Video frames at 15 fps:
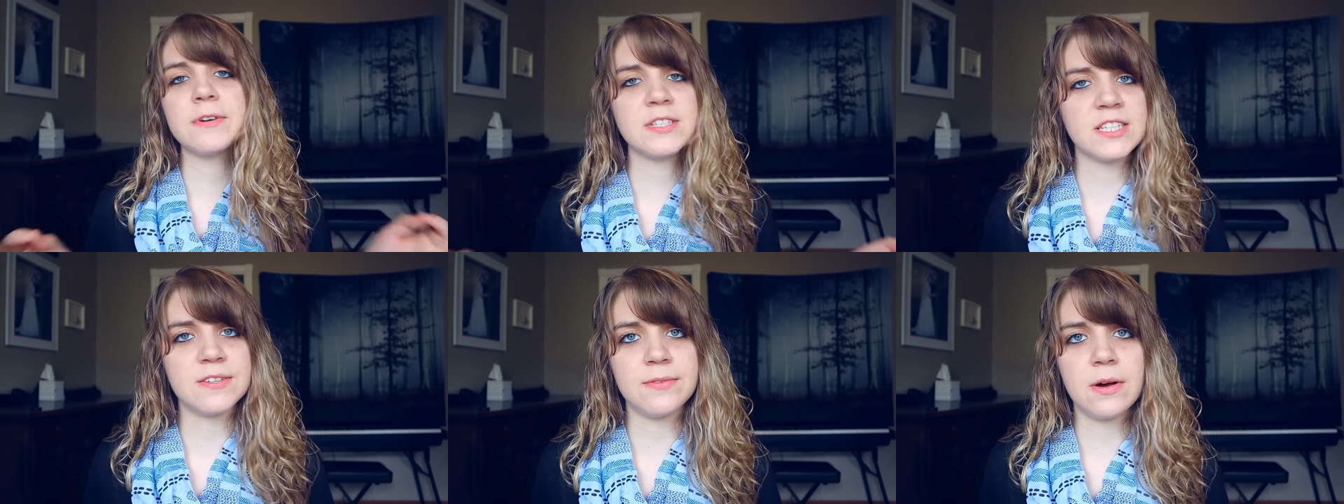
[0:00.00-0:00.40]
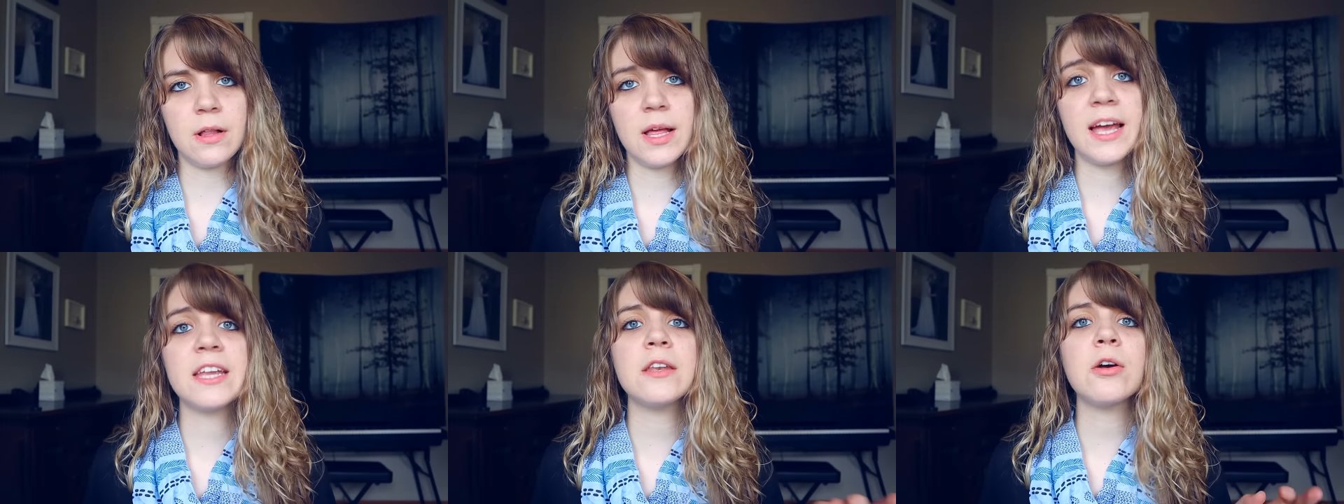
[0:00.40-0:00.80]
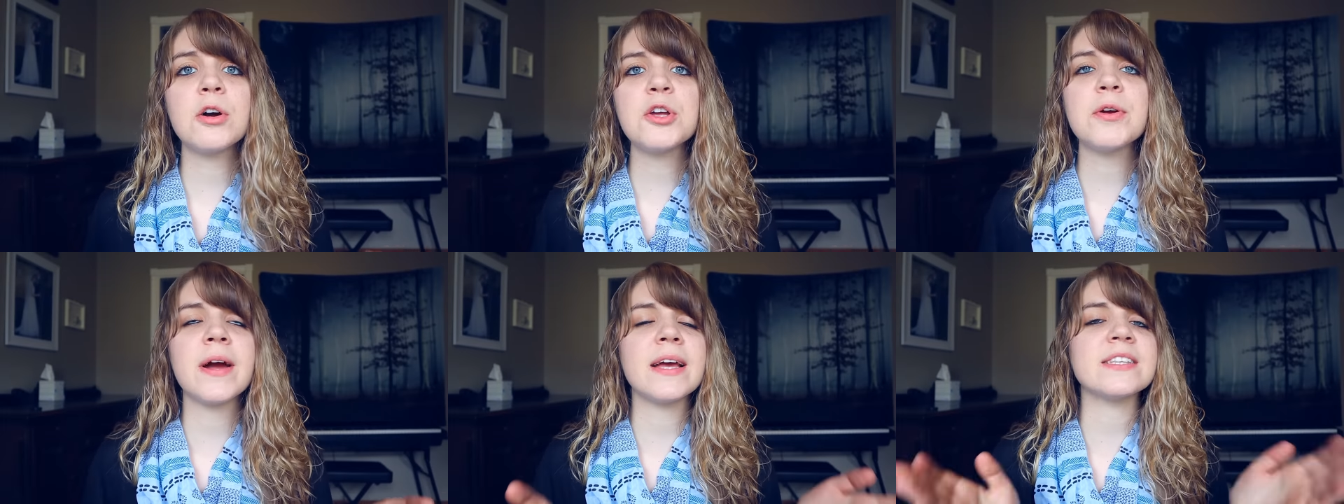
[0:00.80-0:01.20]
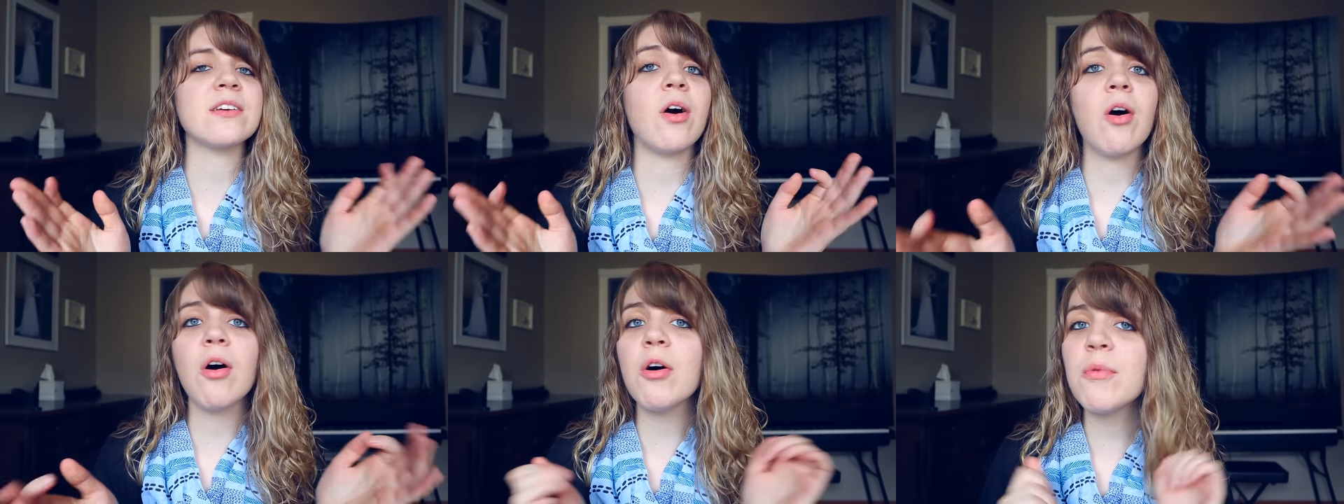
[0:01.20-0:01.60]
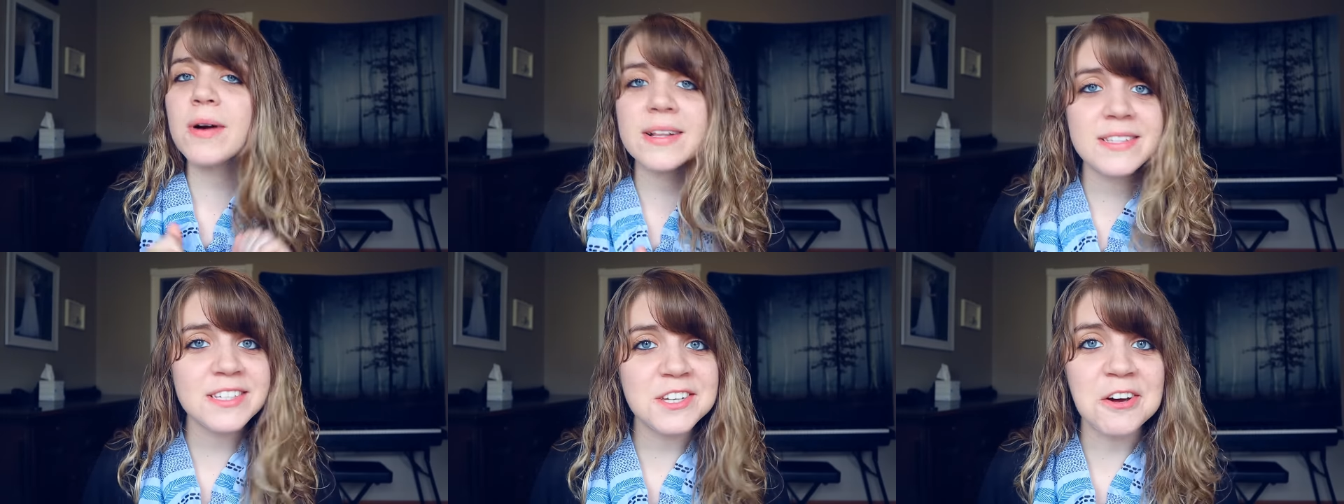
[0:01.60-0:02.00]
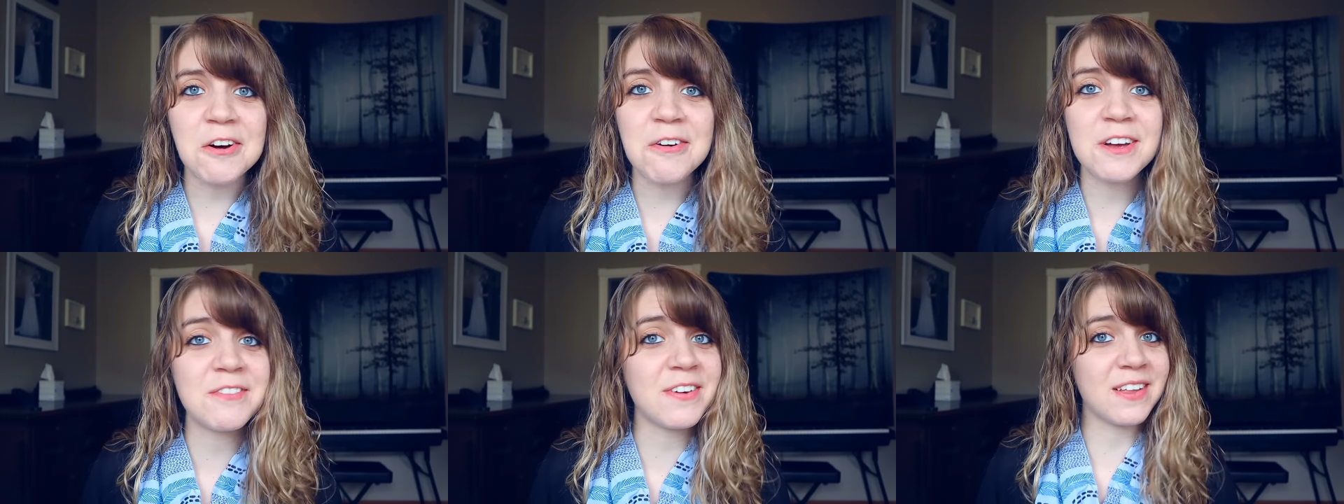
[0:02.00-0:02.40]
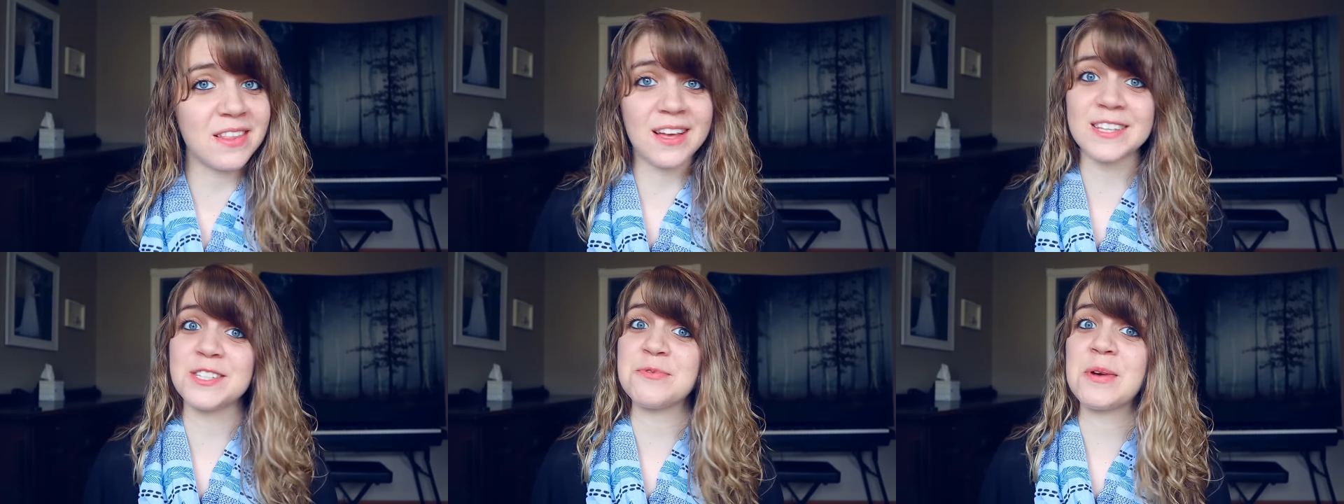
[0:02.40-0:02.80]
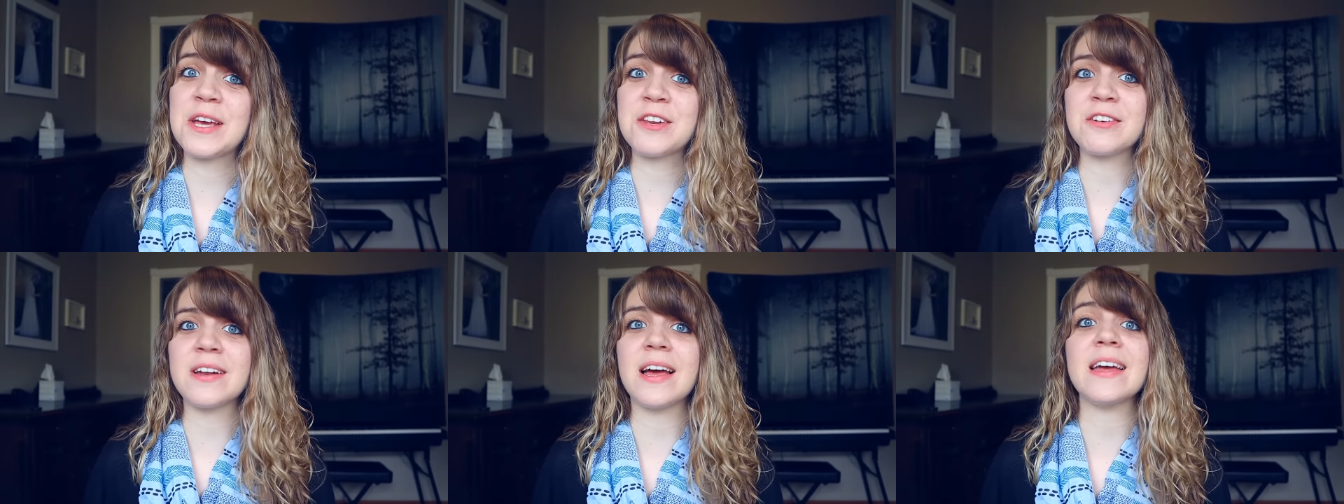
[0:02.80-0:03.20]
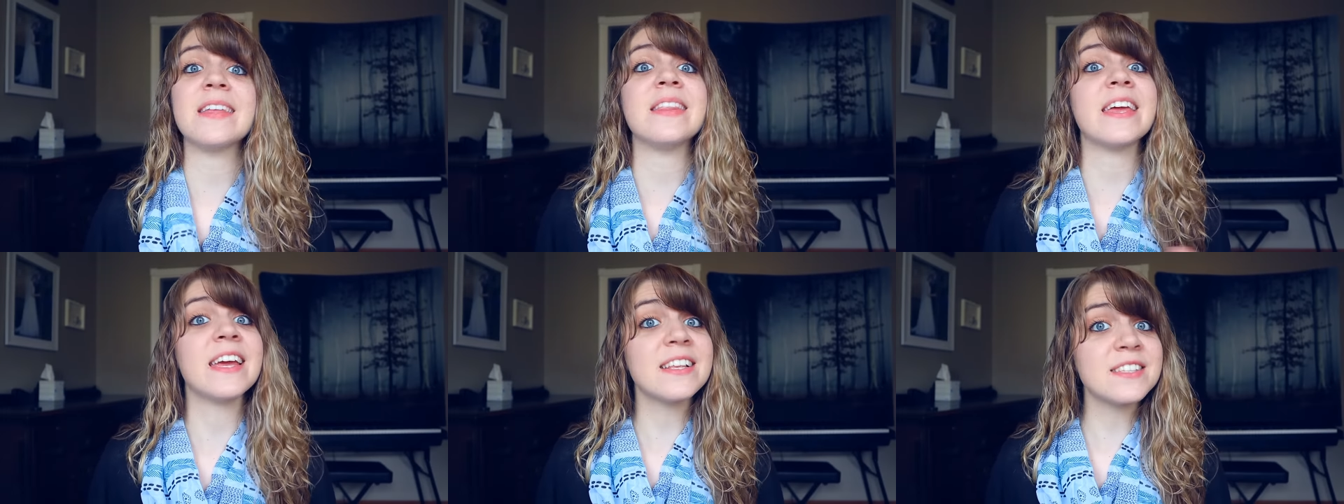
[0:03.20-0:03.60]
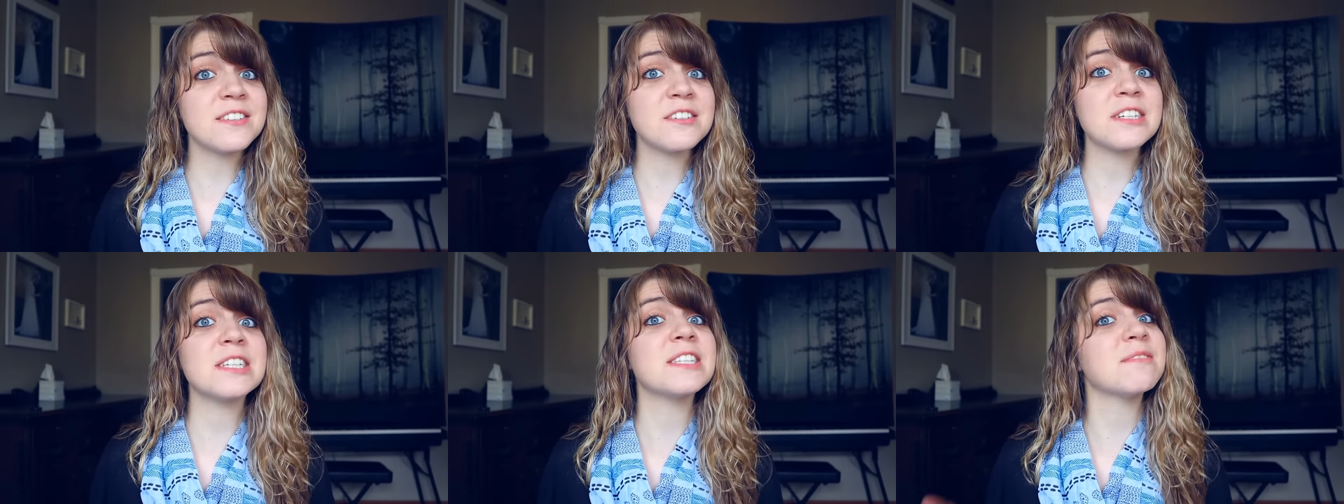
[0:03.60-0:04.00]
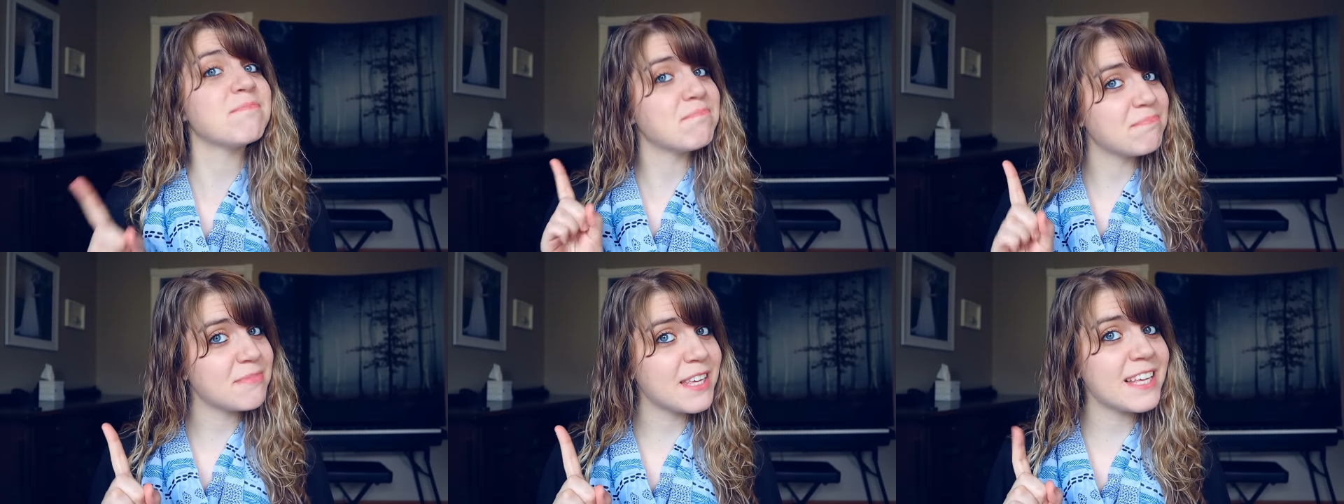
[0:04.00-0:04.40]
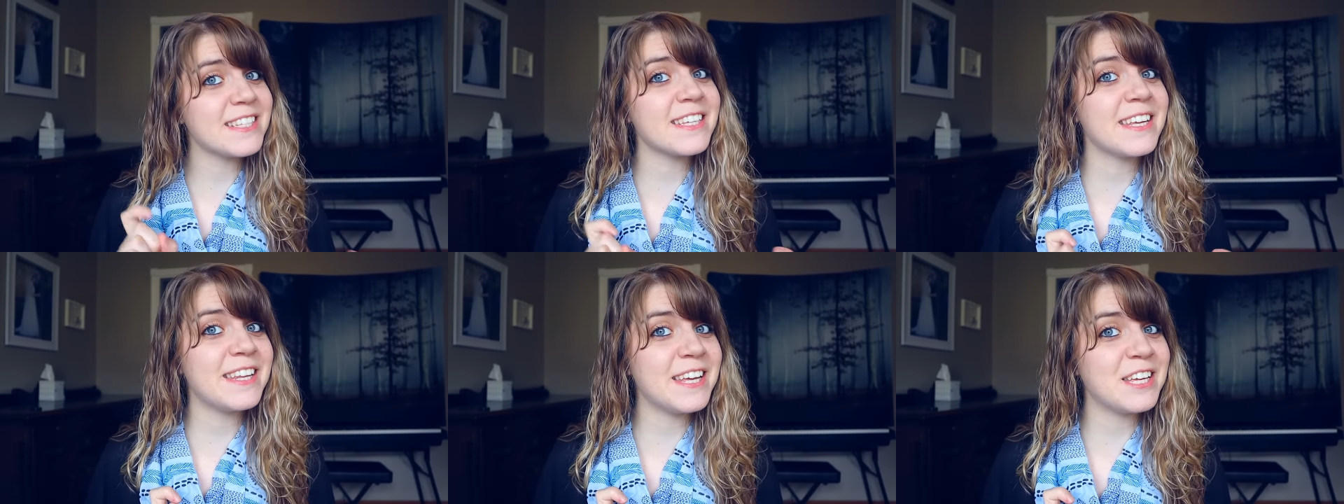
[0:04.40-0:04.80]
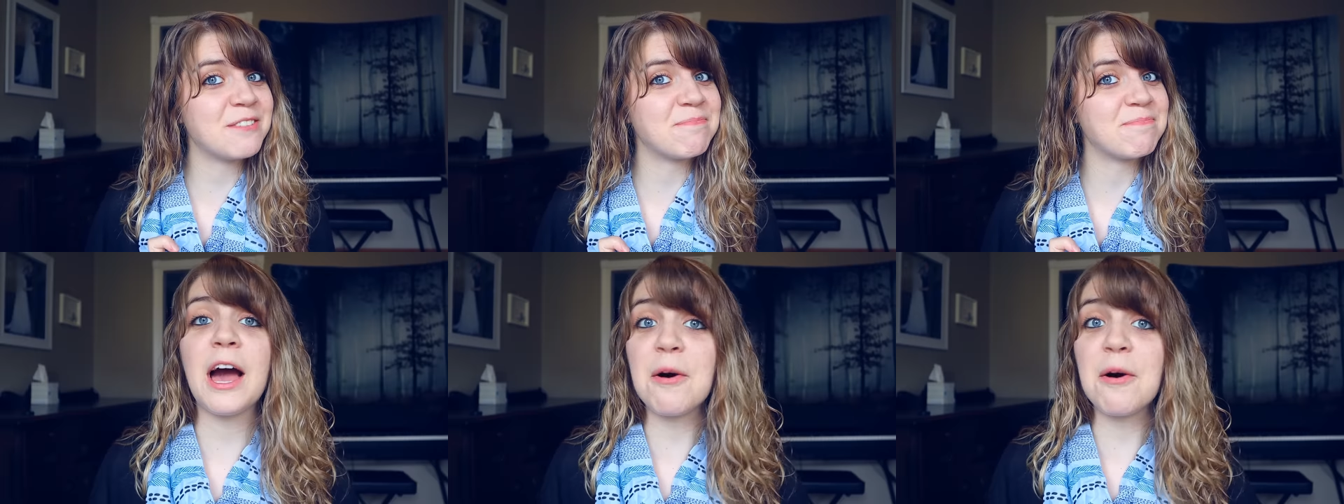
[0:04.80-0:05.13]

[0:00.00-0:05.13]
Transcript: first of all, I know you guys all want to know if I lost weight or not, and the answer is Yes, I did.